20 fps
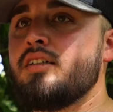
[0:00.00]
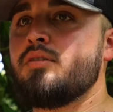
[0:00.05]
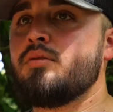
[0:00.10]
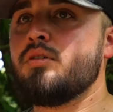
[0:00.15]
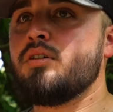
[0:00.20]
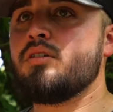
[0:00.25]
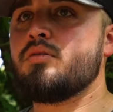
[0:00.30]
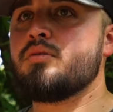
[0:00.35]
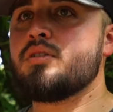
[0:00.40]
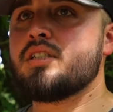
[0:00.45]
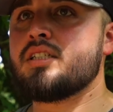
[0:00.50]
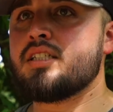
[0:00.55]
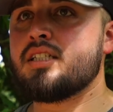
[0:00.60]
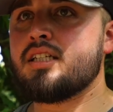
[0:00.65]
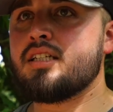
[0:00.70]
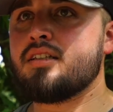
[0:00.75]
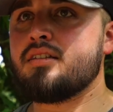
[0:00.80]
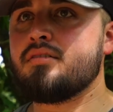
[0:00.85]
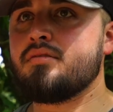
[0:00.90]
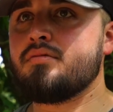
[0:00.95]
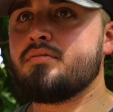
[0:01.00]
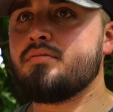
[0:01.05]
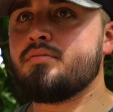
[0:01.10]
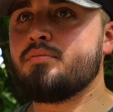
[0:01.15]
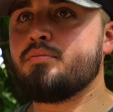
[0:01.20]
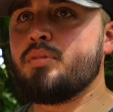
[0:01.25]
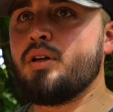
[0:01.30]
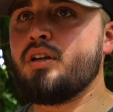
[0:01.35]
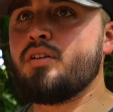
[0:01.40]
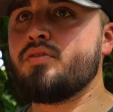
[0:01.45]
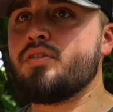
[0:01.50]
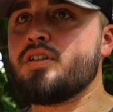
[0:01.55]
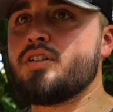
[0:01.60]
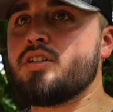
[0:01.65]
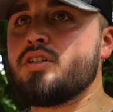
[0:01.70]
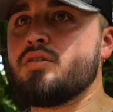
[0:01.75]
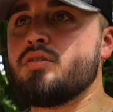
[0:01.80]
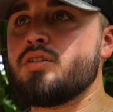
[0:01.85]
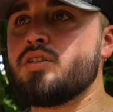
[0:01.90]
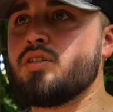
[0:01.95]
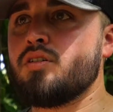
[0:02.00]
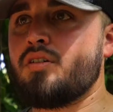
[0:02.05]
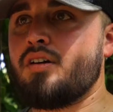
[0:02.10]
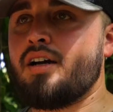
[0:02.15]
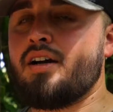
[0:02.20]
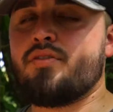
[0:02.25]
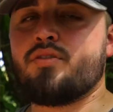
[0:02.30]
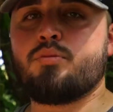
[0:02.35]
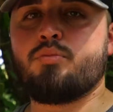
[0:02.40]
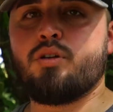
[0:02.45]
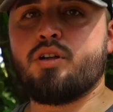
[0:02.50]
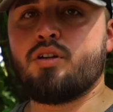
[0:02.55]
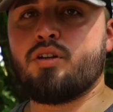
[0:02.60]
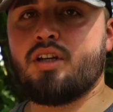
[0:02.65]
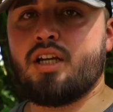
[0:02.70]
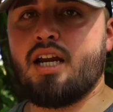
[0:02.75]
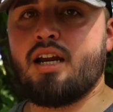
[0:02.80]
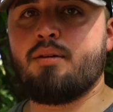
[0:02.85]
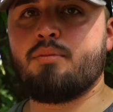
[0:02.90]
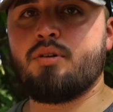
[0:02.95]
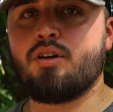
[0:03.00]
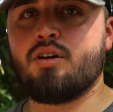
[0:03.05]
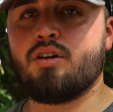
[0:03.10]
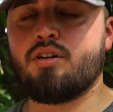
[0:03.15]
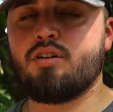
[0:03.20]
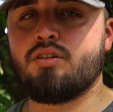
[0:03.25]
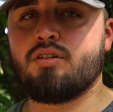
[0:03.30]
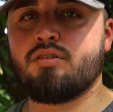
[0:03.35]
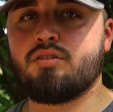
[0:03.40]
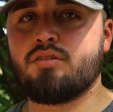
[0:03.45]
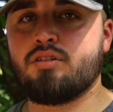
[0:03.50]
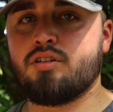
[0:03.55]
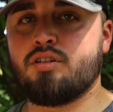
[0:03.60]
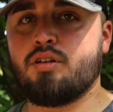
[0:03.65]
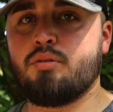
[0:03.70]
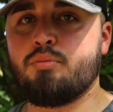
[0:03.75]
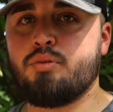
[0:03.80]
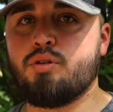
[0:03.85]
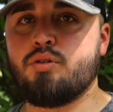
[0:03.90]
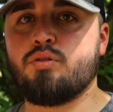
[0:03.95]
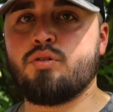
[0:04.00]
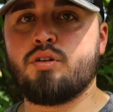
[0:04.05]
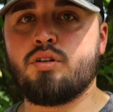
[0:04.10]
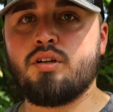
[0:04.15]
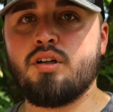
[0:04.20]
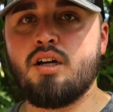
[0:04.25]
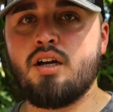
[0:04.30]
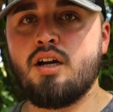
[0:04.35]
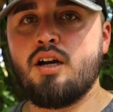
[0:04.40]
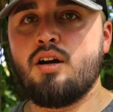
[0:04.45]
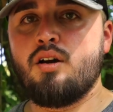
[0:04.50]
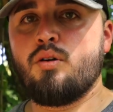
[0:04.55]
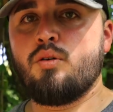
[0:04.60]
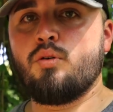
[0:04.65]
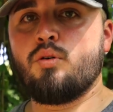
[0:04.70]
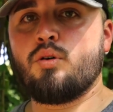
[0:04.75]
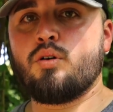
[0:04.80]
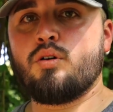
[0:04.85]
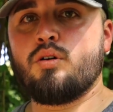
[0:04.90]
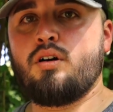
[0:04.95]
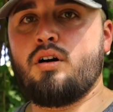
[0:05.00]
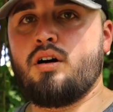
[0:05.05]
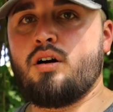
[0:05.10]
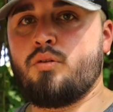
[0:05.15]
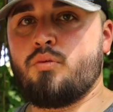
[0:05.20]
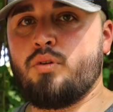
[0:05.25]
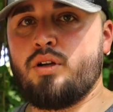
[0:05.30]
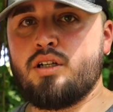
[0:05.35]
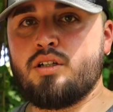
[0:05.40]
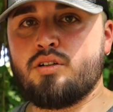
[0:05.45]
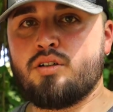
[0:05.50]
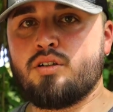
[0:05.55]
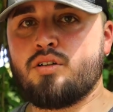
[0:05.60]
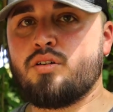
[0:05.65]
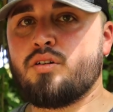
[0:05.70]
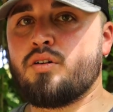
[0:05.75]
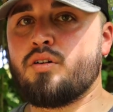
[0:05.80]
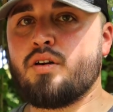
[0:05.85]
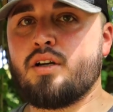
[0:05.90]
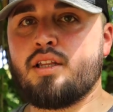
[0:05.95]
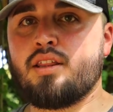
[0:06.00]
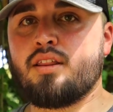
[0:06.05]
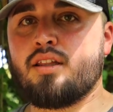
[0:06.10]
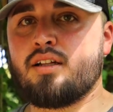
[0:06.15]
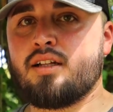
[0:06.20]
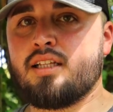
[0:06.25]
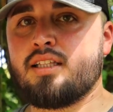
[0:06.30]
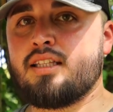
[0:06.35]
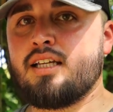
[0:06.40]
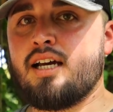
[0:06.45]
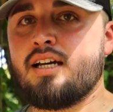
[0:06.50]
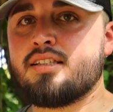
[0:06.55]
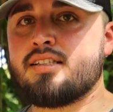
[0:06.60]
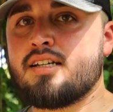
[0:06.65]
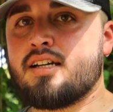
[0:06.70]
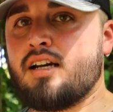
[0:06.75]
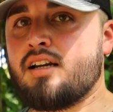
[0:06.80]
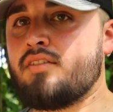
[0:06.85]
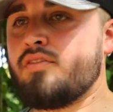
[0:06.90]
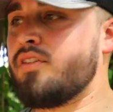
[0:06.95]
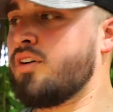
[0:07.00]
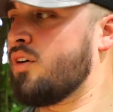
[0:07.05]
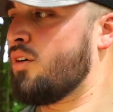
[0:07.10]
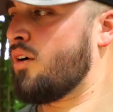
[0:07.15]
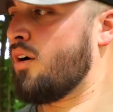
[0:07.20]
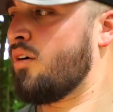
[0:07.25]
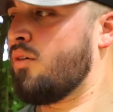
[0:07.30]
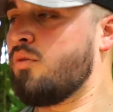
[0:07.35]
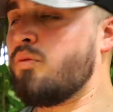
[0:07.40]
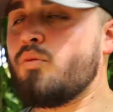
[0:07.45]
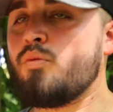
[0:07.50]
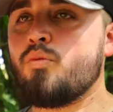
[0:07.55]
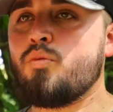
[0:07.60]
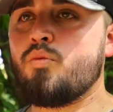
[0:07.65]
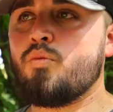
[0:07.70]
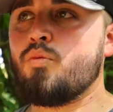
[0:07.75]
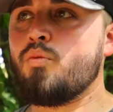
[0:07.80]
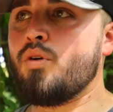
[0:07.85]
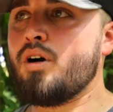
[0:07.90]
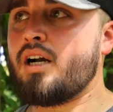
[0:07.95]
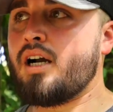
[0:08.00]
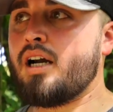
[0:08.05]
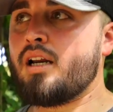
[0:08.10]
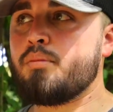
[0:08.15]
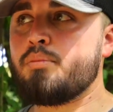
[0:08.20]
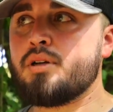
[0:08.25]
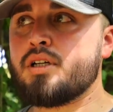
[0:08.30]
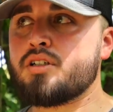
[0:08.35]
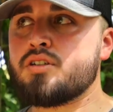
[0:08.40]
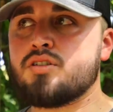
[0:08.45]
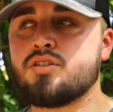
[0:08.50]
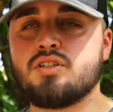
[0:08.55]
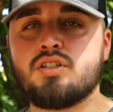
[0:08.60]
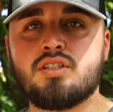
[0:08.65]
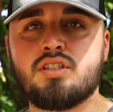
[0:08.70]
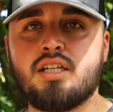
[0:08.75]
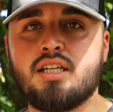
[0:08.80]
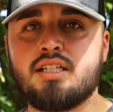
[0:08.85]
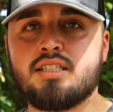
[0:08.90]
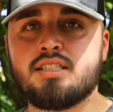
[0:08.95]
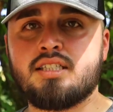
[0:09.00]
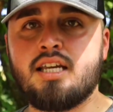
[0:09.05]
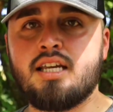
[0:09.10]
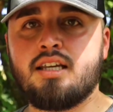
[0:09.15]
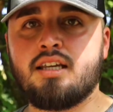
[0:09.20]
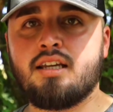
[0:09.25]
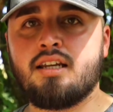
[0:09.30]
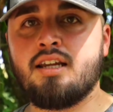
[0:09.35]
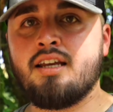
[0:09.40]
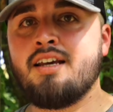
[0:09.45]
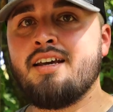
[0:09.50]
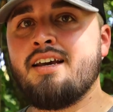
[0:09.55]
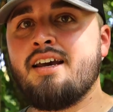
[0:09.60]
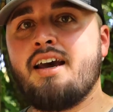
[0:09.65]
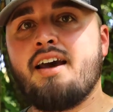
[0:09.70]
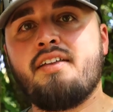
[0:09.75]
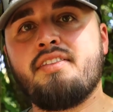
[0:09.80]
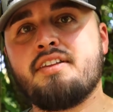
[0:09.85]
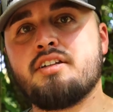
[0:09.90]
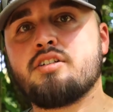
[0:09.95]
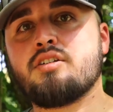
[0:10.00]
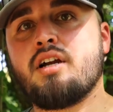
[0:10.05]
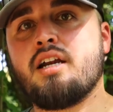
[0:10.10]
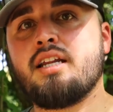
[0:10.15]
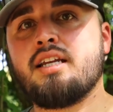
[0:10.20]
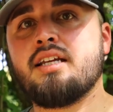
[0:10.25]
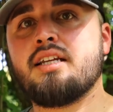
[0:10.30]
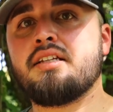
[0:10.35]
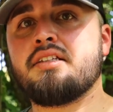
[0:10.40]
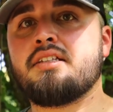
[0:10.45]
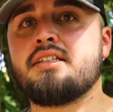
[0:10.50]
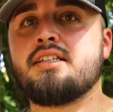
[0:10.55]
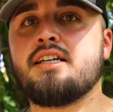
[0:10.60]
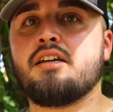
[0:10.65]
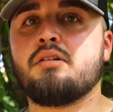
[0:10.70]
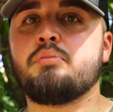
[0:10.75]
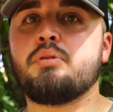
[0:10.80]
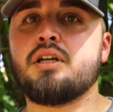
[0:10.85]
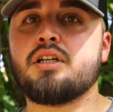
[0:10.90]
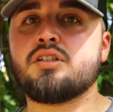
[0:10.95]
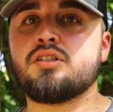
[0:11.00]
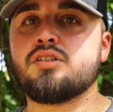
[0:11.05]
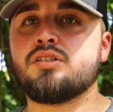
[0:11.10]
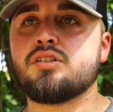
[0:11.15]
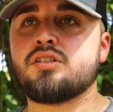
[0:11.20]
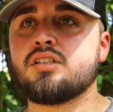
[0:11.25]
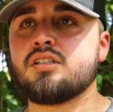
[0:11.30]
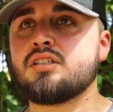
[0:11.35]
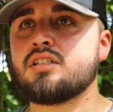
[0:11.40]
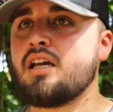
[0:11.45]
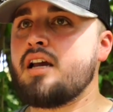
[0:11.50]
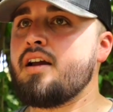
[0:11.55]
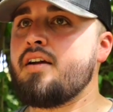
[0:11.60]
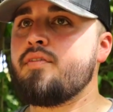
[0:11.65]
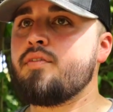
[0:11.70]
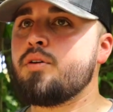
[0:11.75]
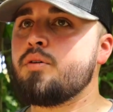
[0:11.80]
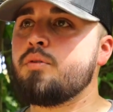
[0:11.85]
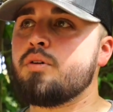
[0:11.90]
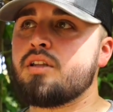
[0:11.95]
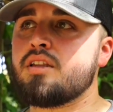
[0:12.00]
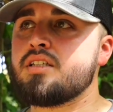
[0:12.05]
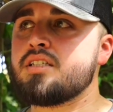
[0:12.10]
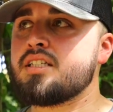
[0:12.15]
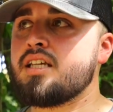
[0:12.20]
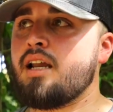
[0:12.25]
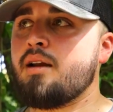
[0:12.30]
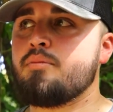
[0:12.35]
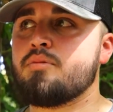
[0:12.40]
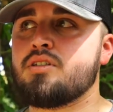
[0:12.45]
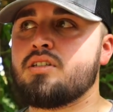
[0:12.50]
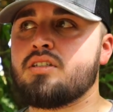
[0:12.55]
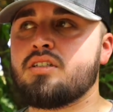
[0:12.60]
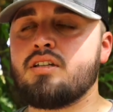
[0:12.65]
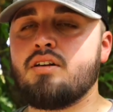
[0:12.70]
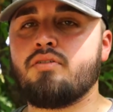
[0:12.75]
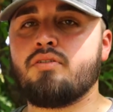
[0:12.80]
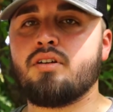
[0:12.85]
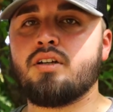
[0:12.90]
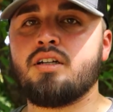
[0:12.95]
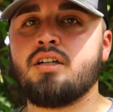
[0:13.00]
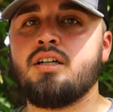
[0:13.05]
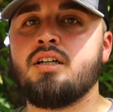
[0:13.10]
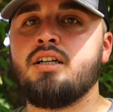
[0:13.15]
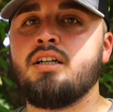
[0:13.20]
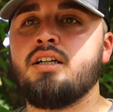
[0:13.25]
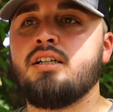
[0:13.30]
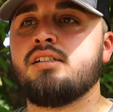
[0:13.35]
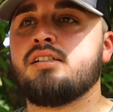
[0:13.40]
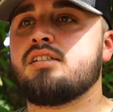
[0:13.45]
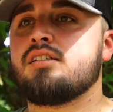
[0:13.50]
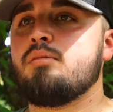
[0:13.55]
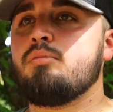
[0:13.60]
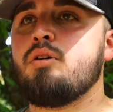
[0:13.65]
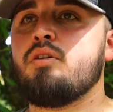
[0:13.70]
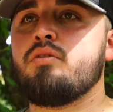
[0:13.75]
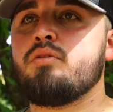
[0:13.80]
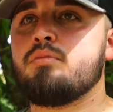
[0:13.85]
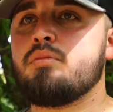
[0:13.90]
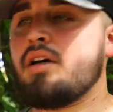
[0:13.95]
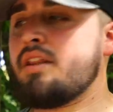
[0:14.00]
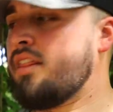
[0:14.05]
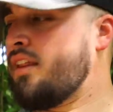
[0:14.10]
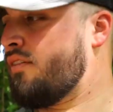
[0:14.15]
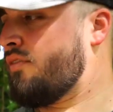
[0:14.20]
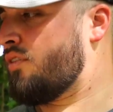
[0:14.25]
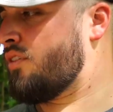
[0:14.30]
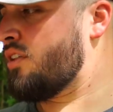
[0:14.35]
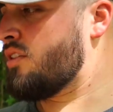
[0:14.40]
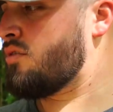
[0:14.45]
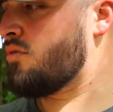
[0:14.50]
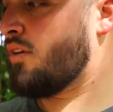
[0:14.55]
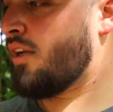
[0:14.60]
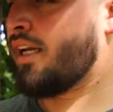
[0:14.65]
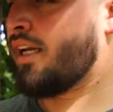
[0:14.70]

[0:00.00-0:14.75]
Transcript: One of the reasons it benefits you is you don't have to bring your camera or your computer or a reader or anything like that to kind of figure out what kind of pictures this thing is taking, and then try to get it to take pictures, because every one of these cameras is different. Some of them, I think for this one,